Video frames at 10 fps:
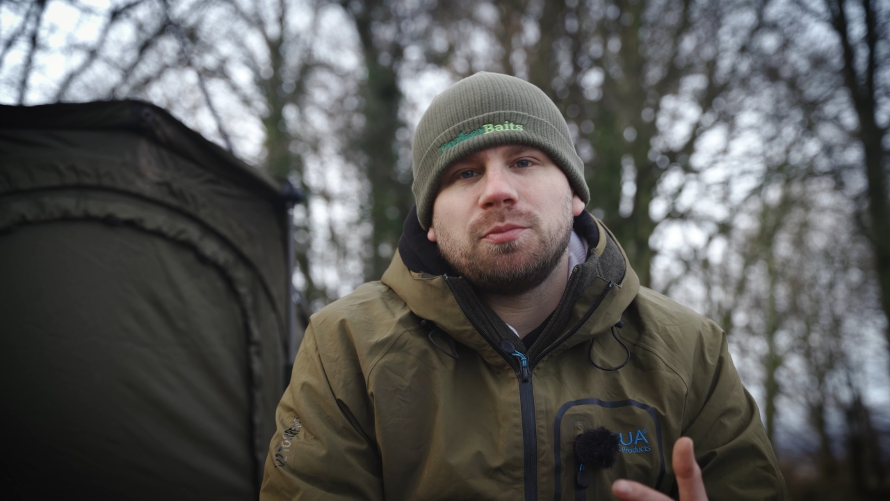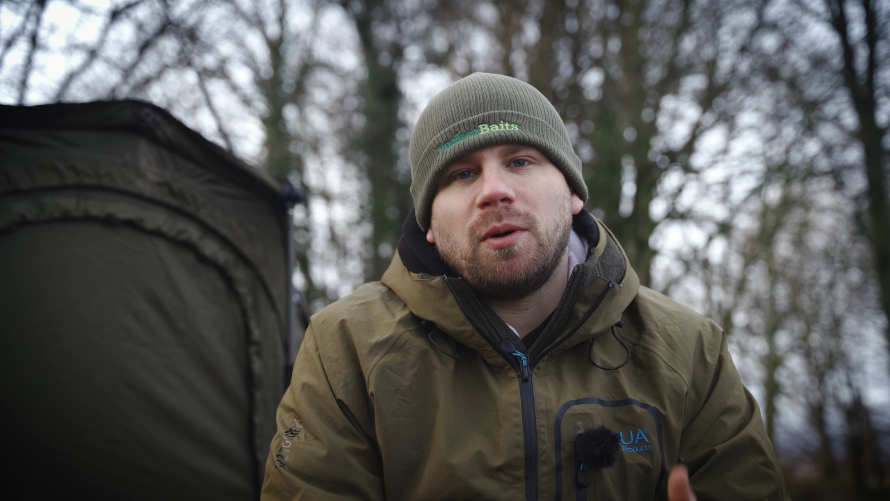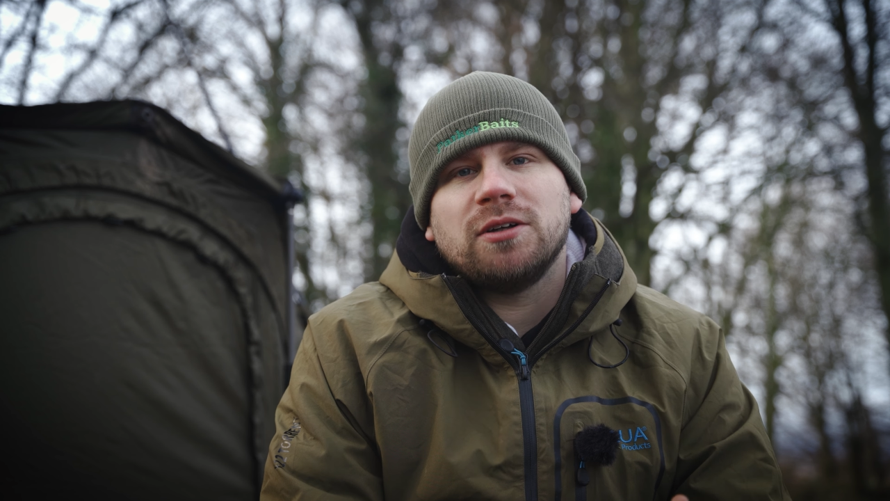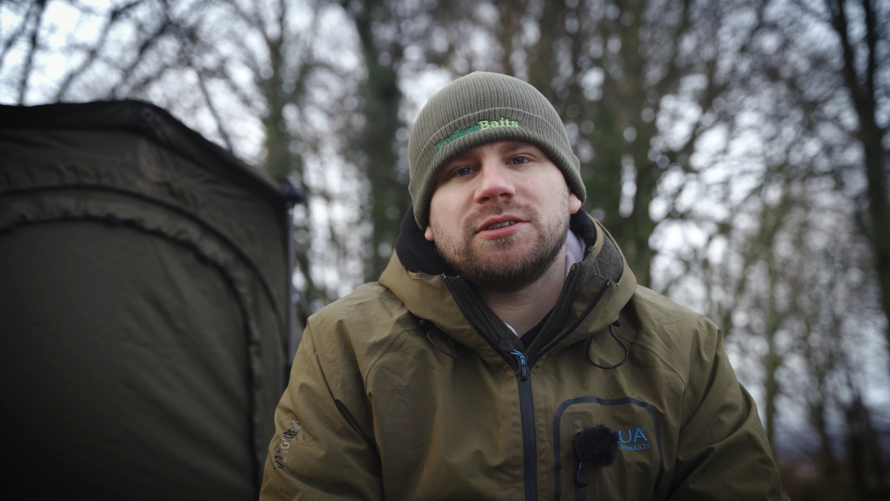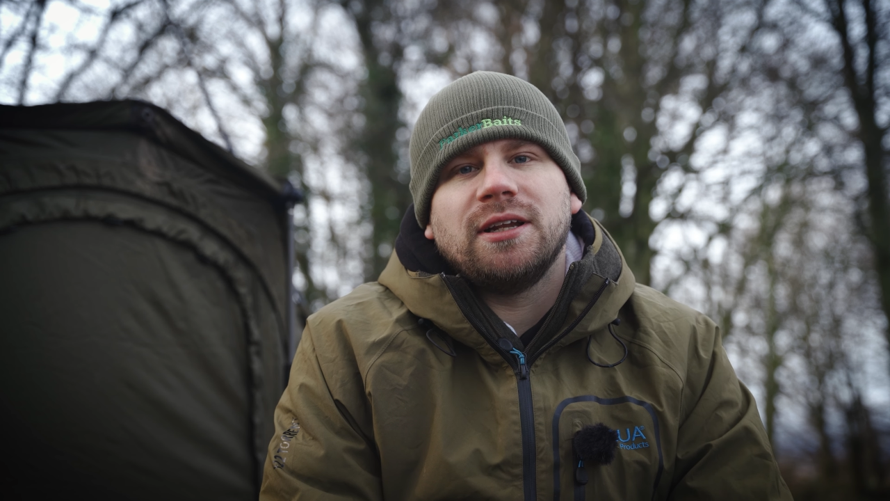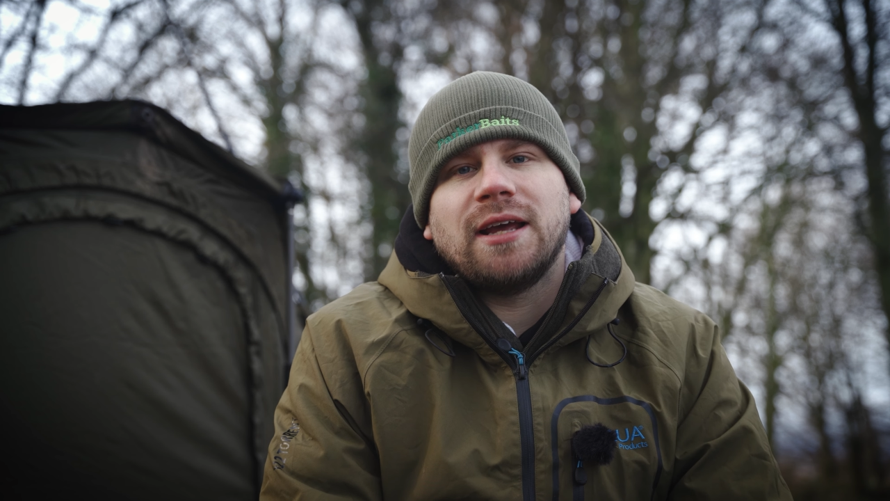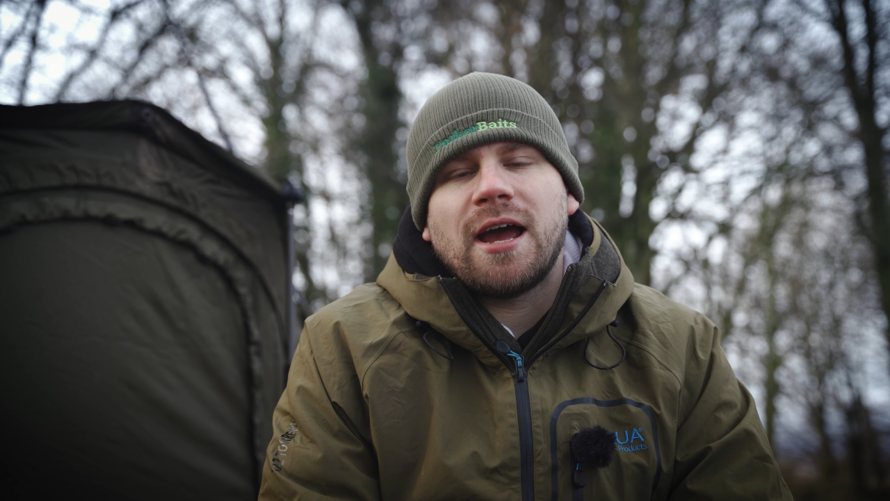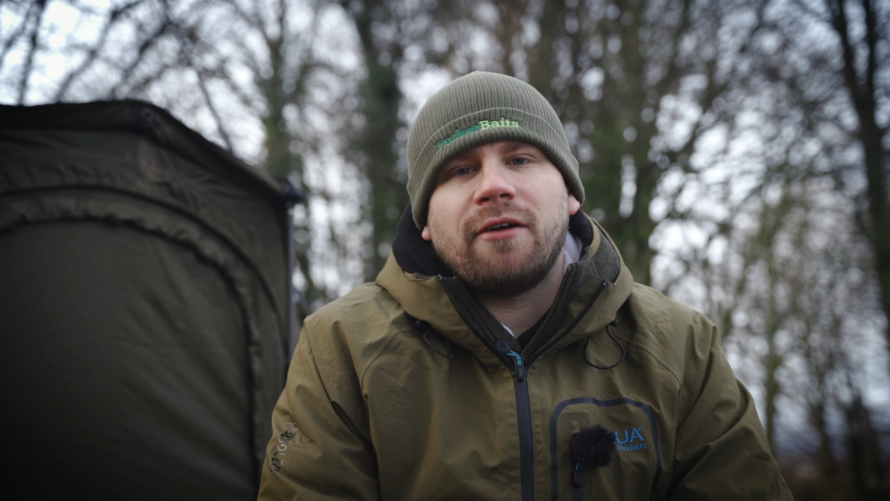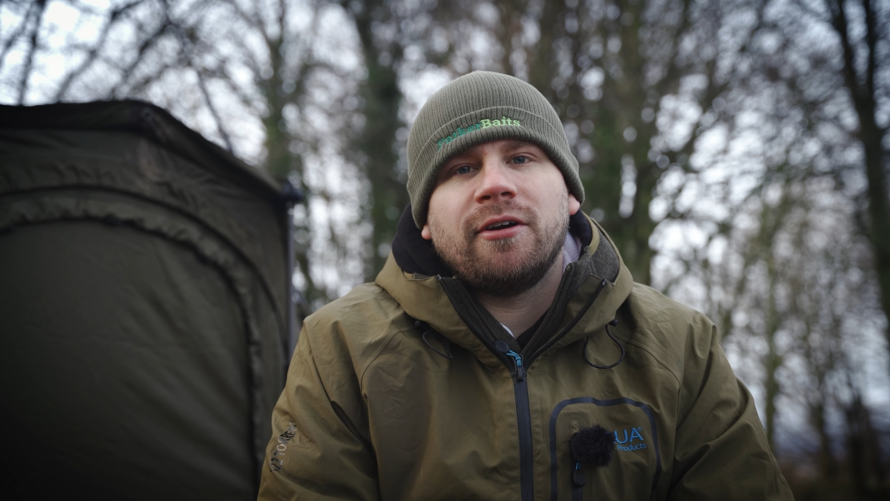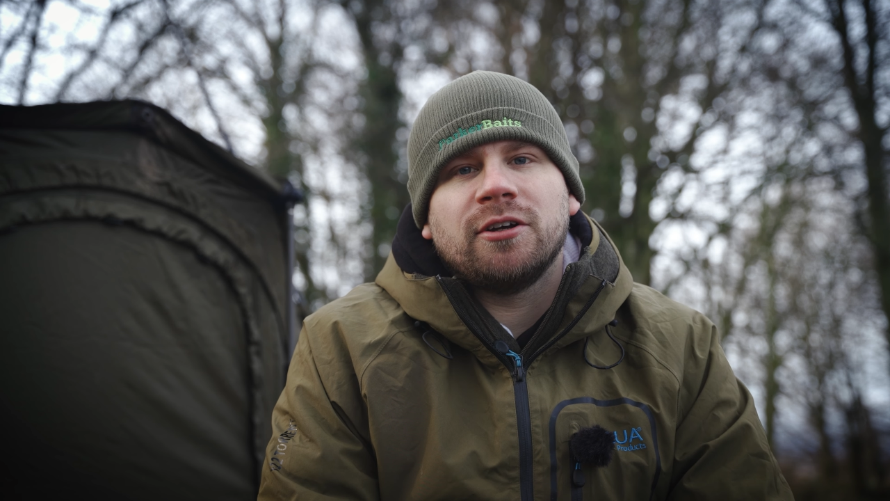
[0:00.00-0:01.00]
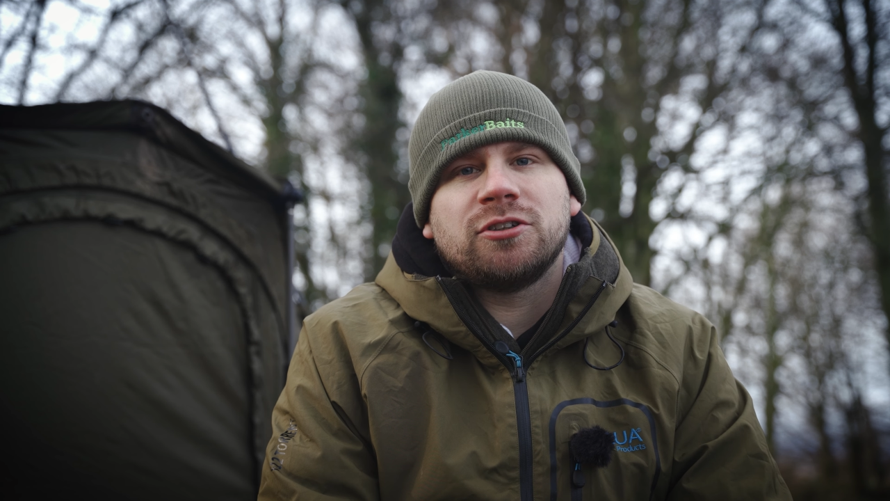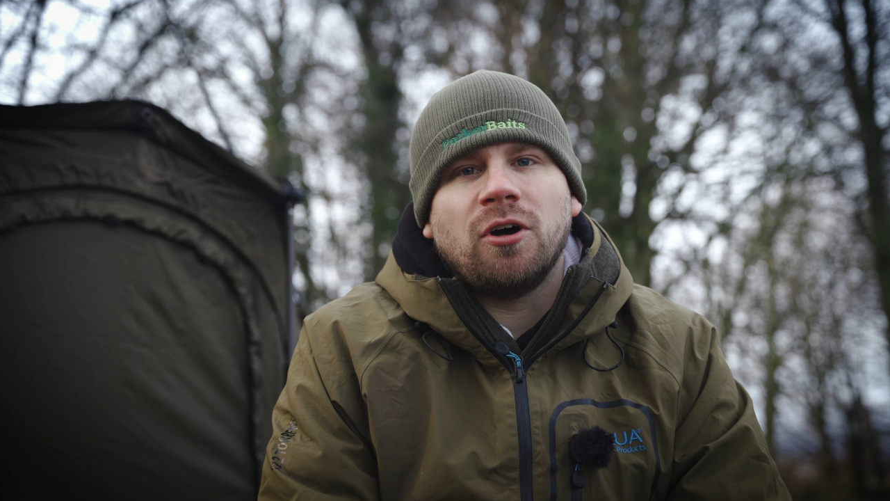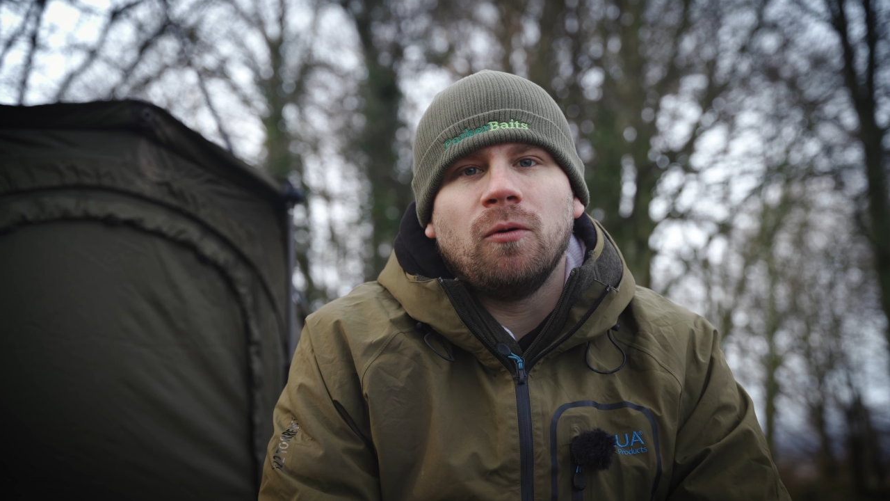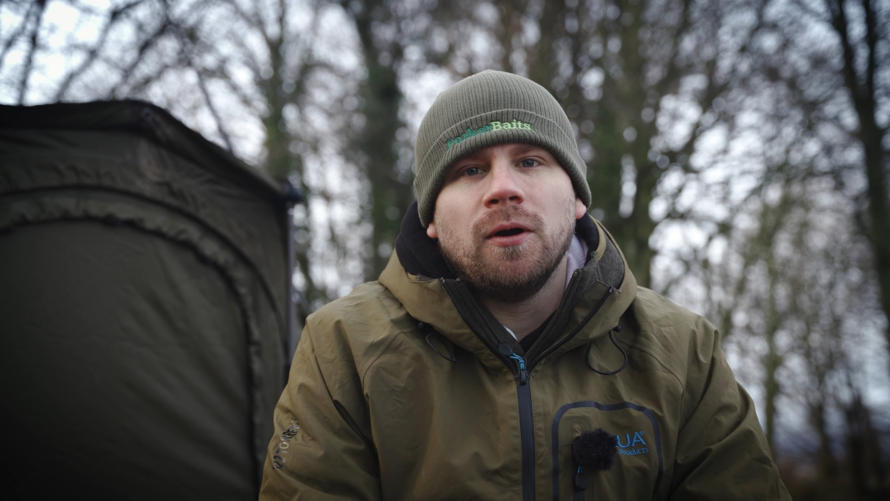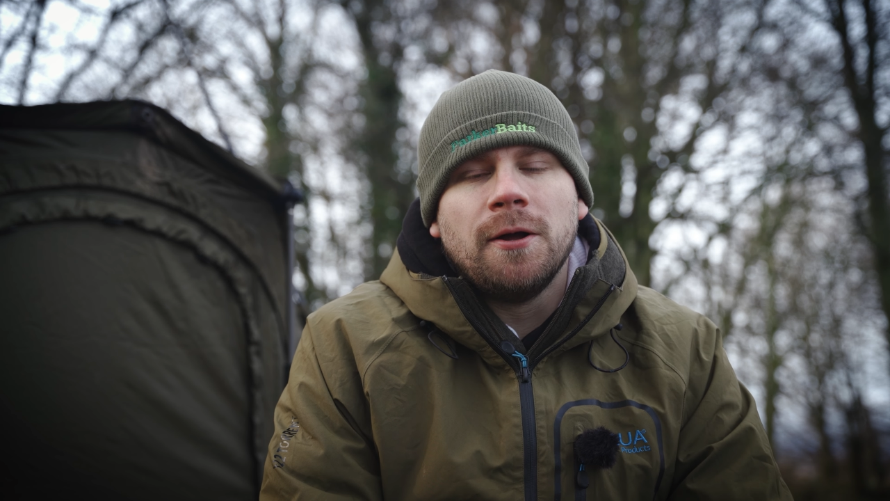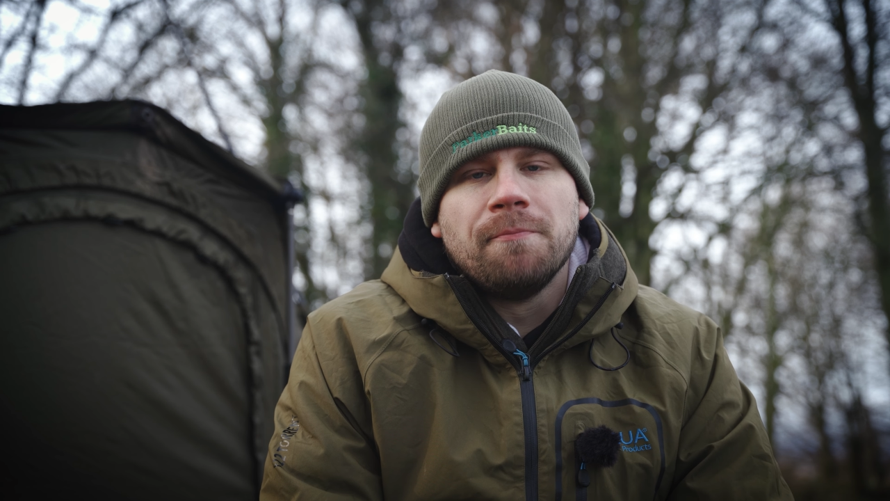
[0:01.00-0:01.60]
spots in the area, so